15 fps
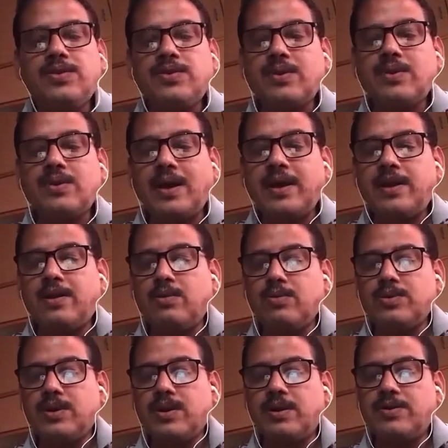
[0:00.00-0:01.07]
tier 2
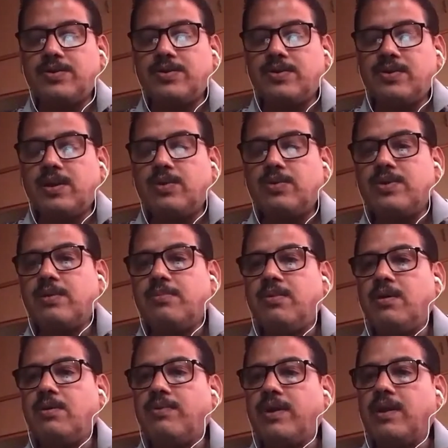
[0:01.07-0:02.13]
cities gives them a
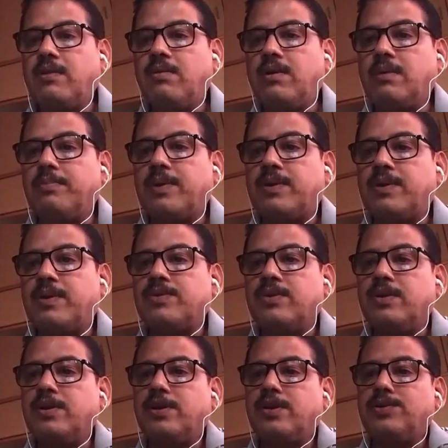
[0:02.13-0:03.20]
very good
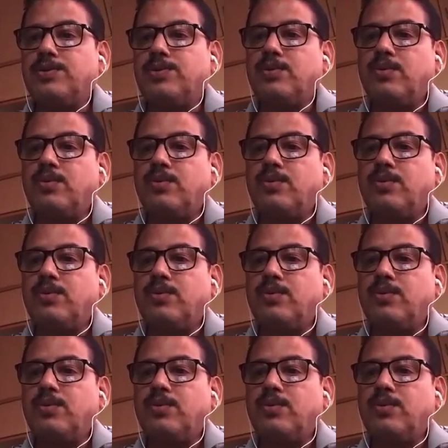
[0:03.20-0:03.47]
opportunity to